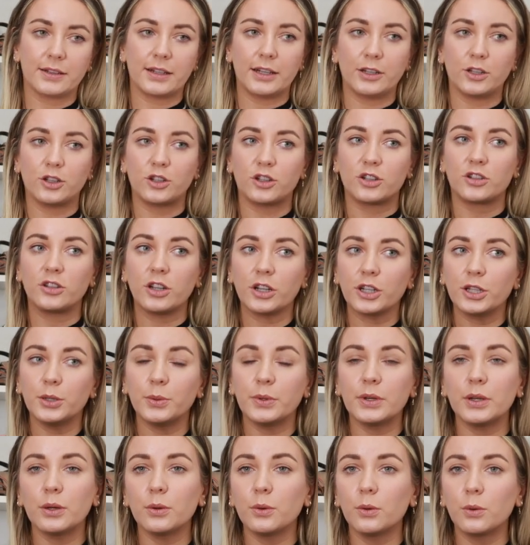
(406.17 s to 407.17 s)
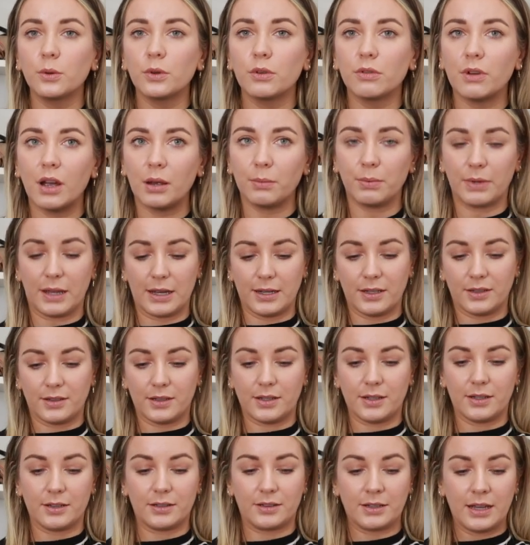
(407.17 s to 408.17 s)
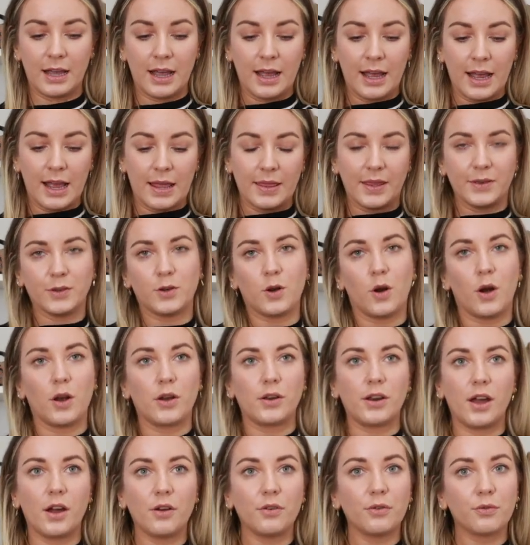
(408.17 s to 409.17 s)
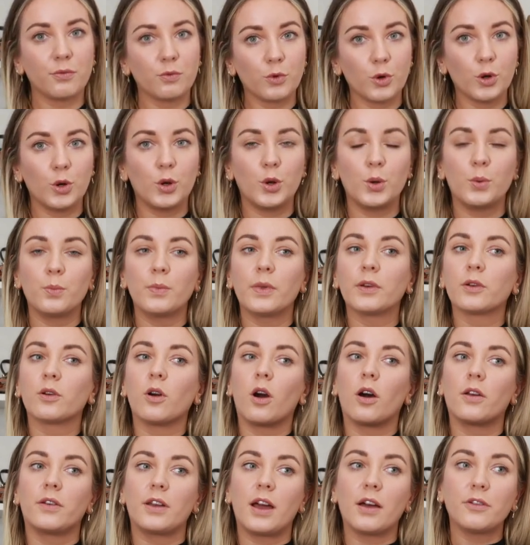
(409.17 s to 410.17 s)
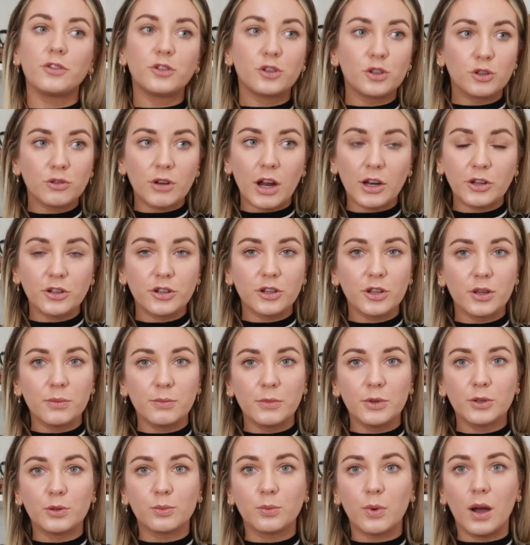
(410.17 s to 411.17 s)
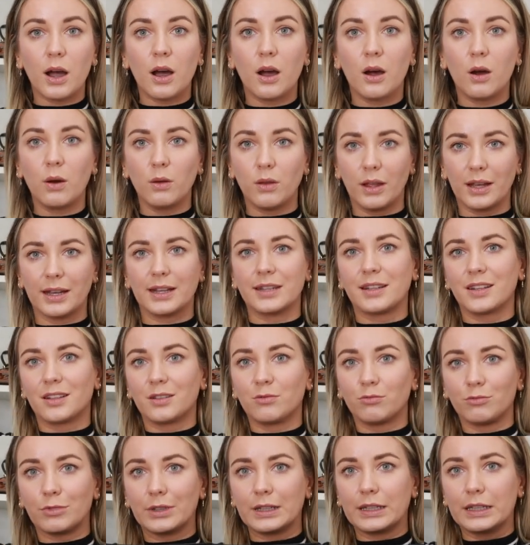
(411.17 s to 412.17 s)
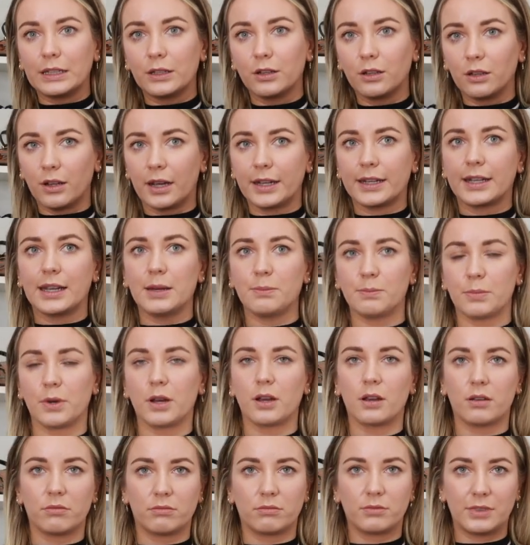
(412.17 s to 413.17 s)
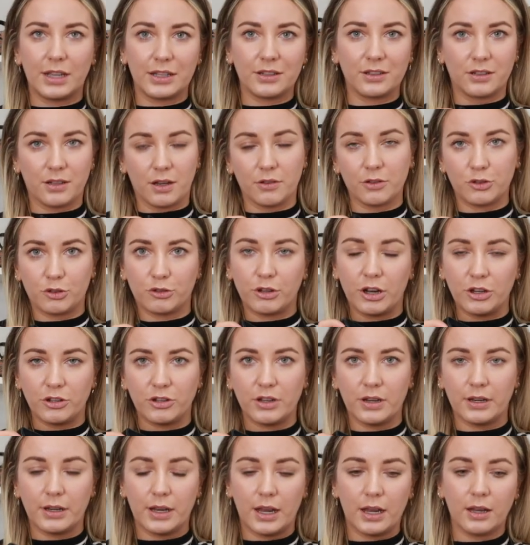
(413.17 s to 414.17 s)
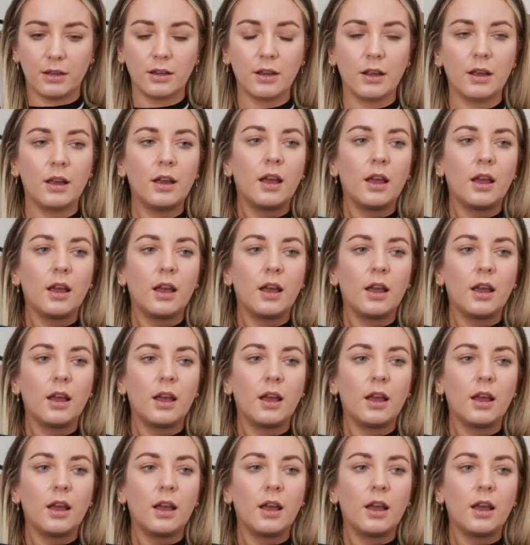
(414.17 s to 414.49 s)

They just suck you in at all the right places. They've got enough room, they've got enough stretch to them as well. Like, it doesn't really look like it, but there's enough stretch in there.